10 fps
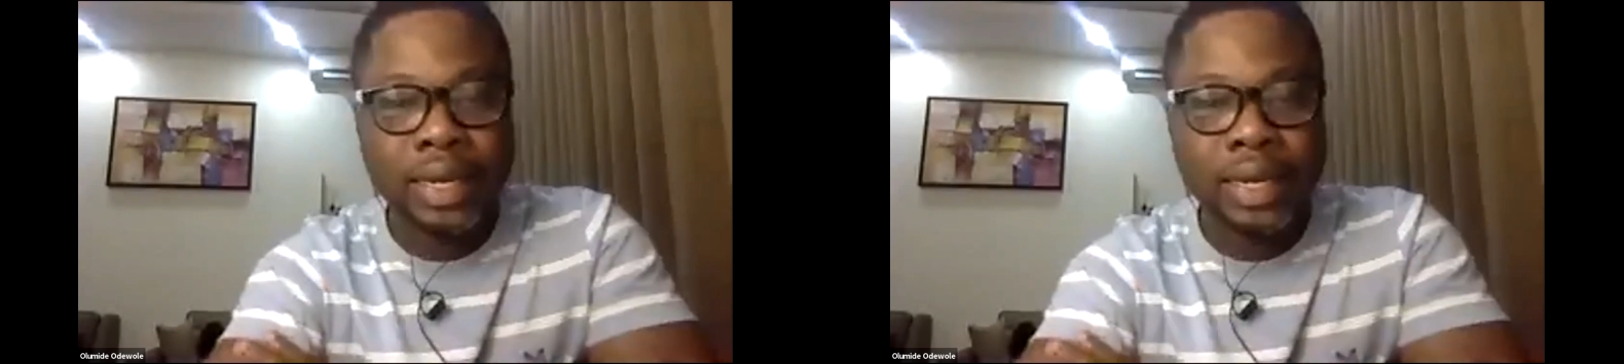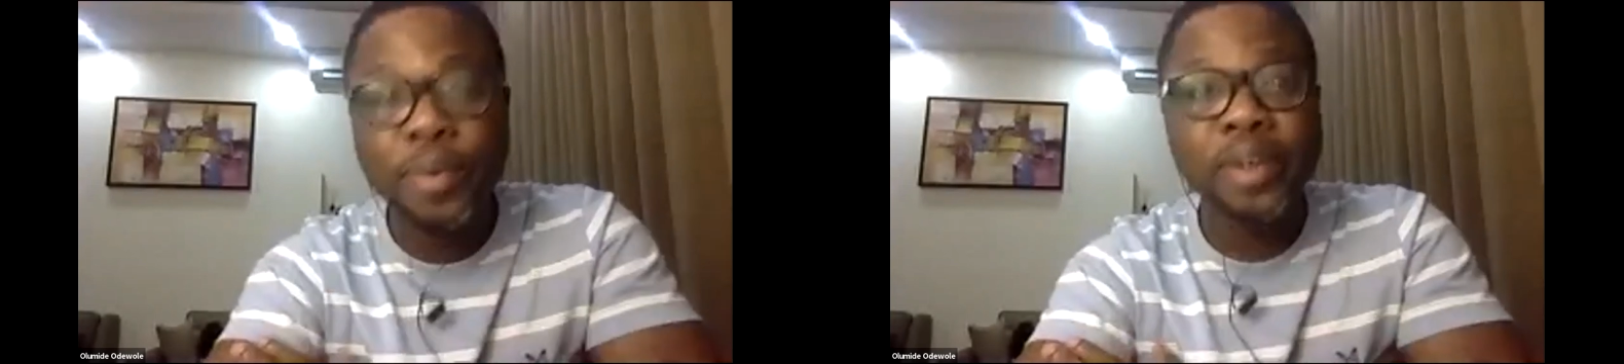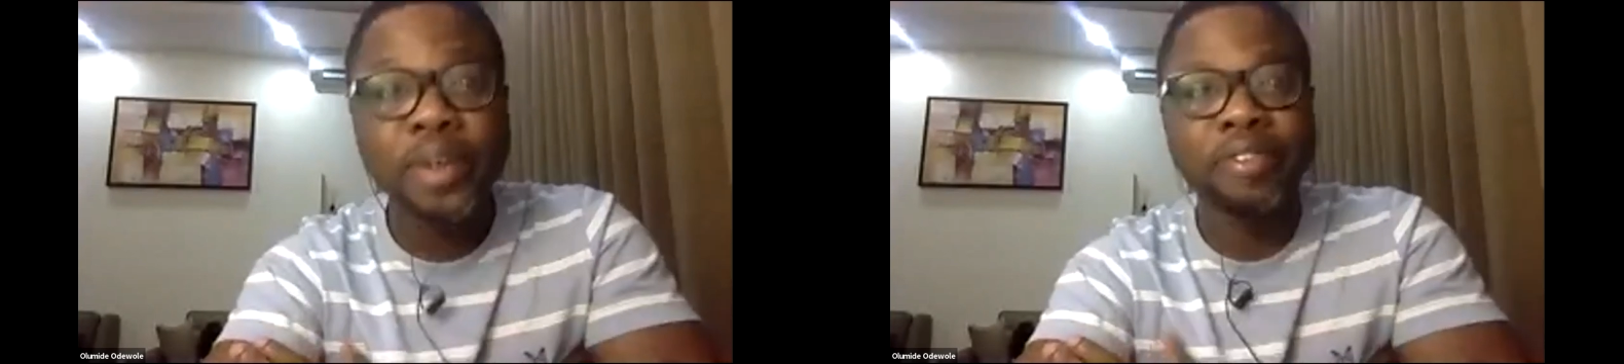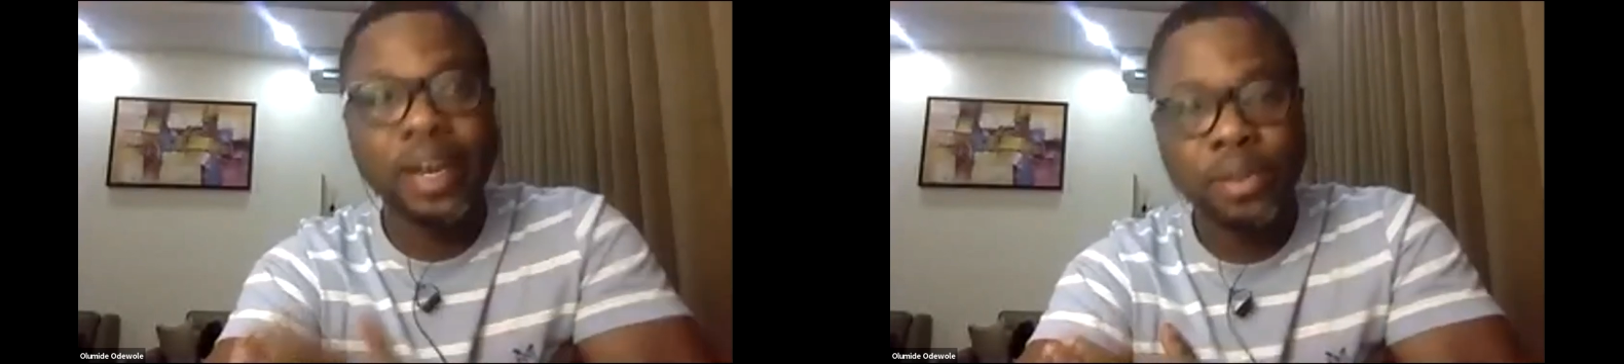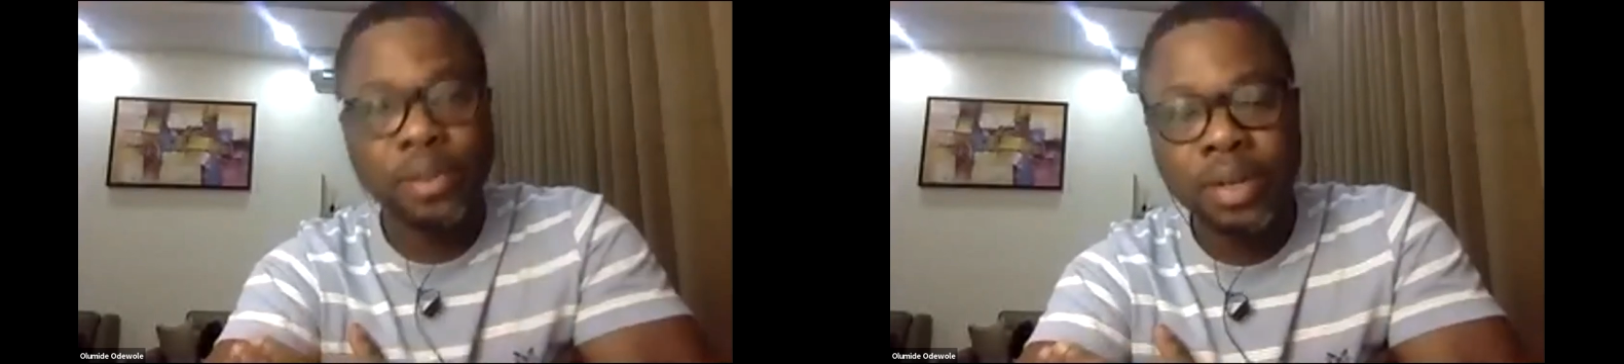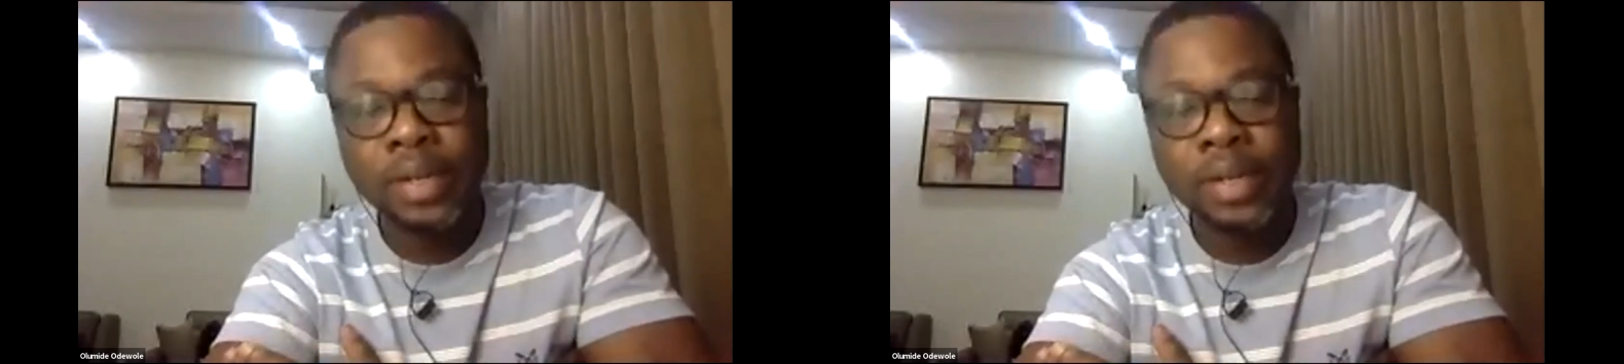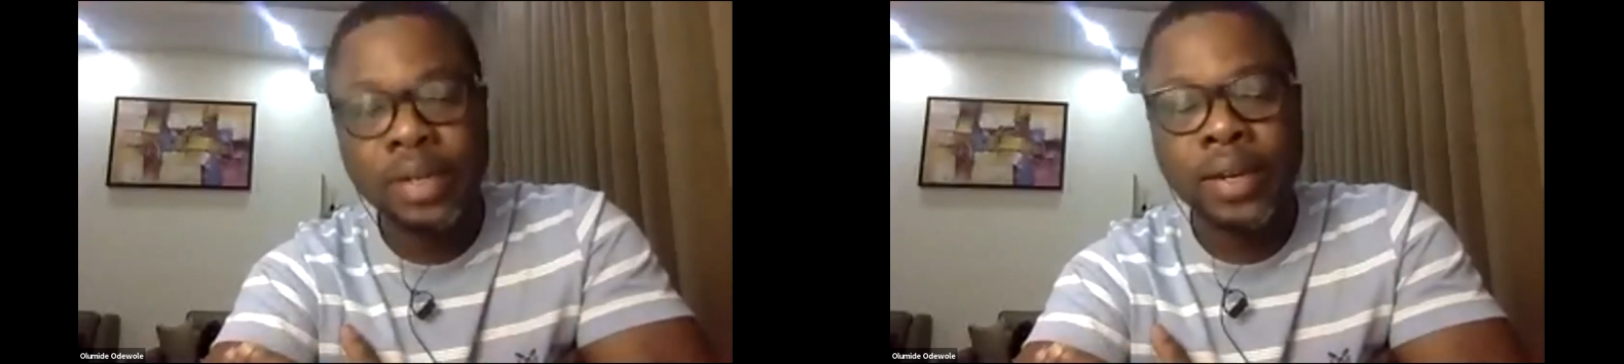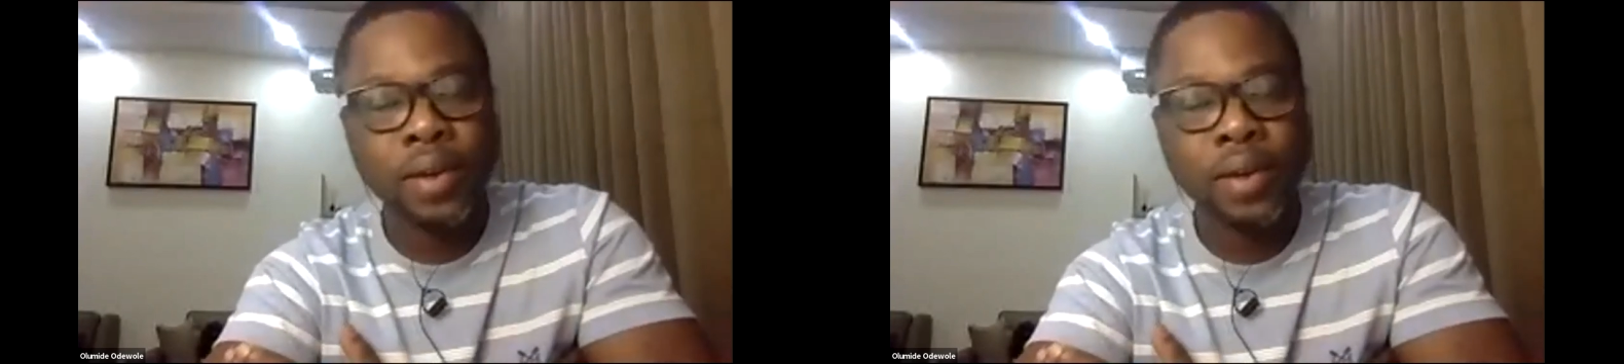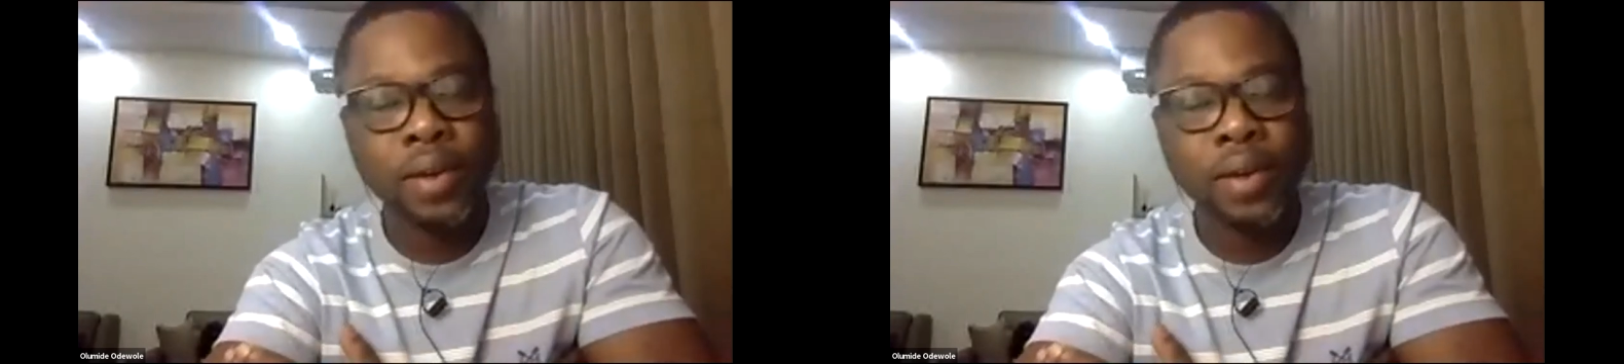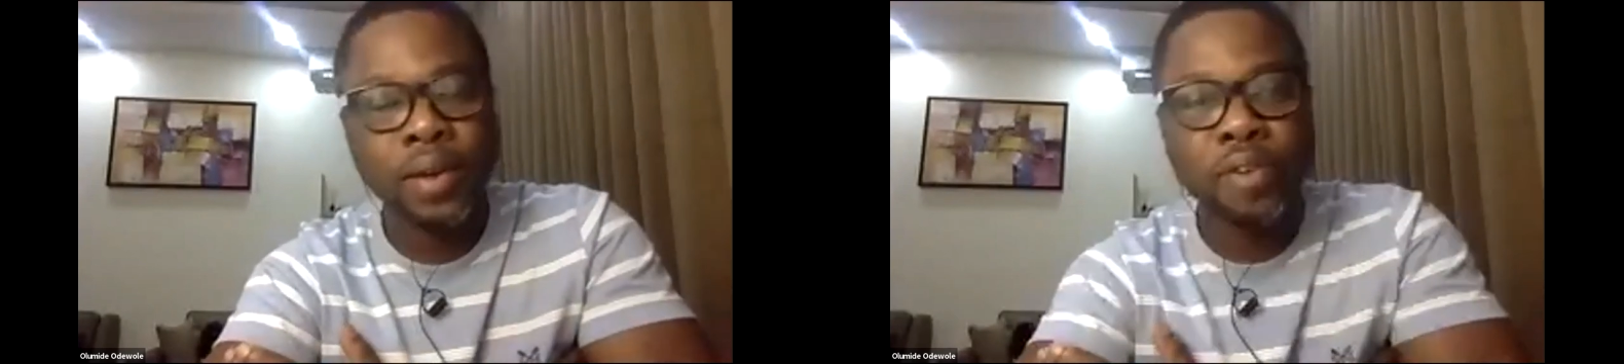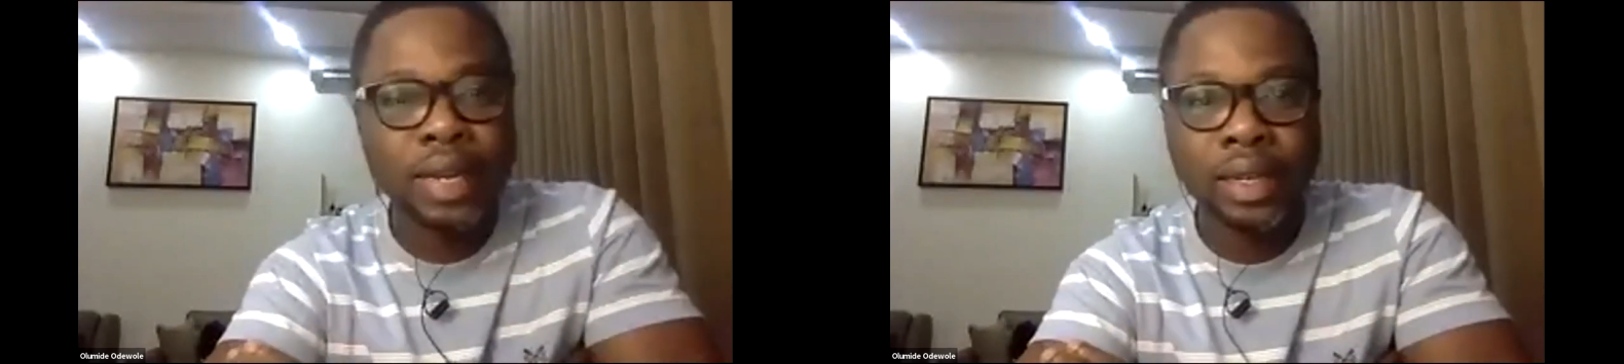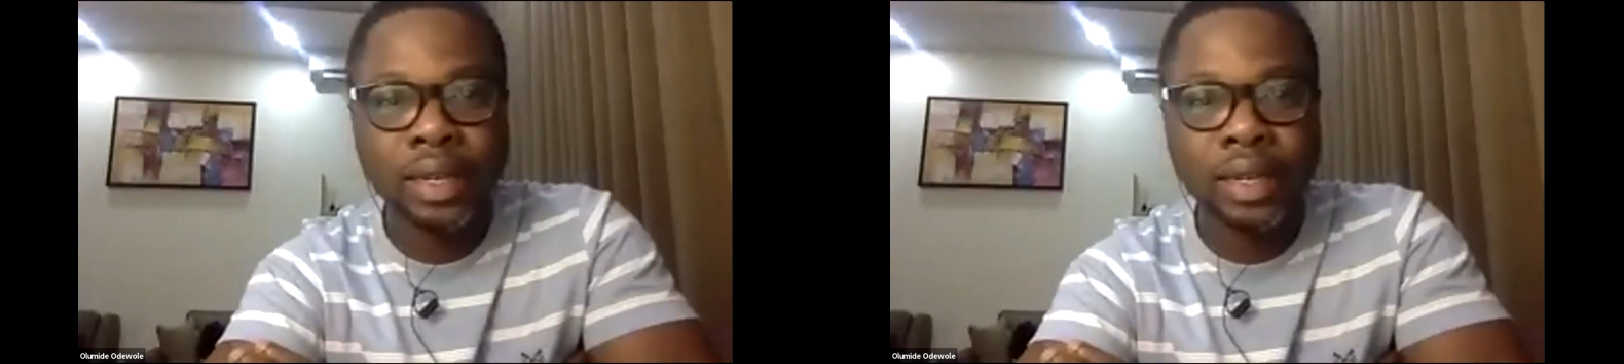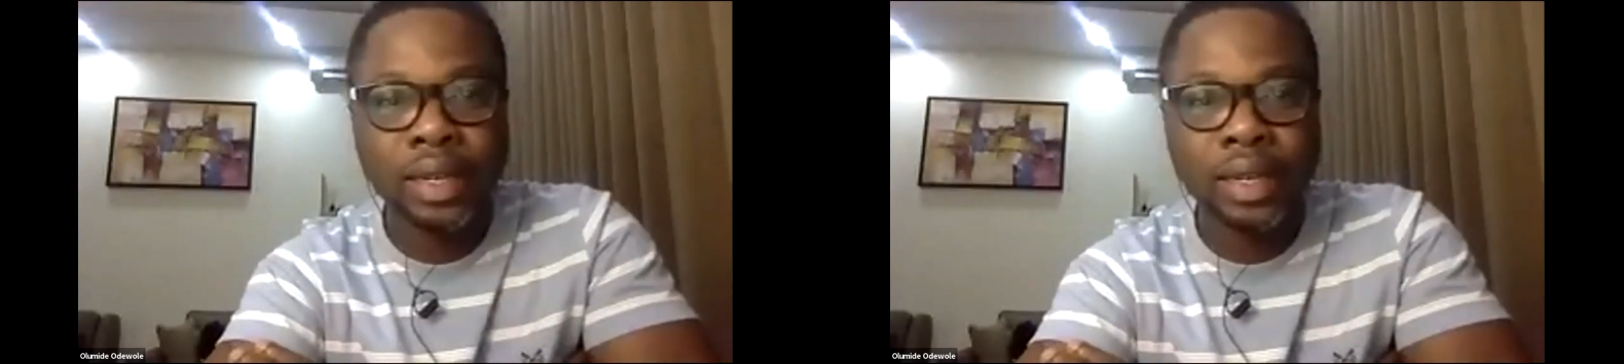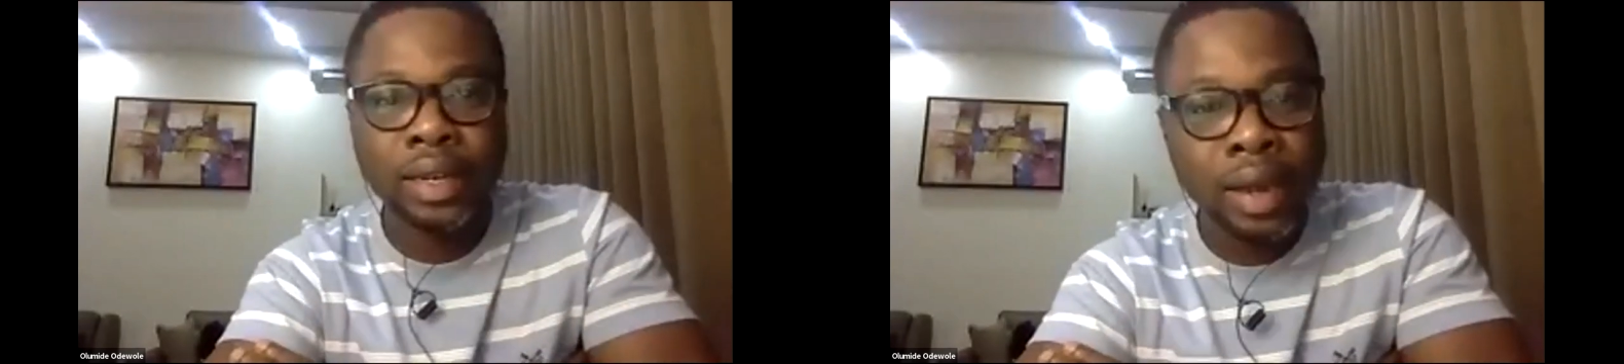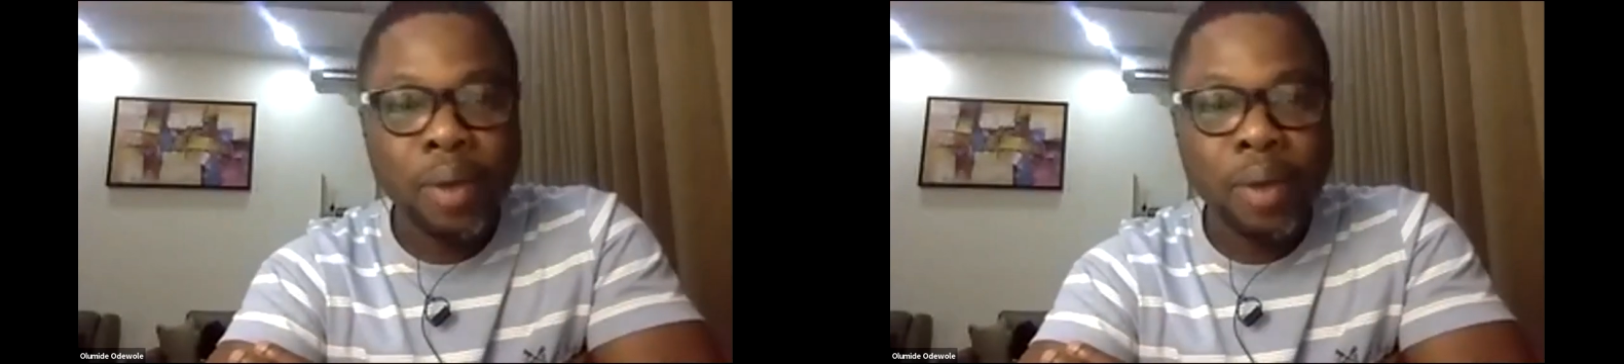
and nobody factored in COVID-19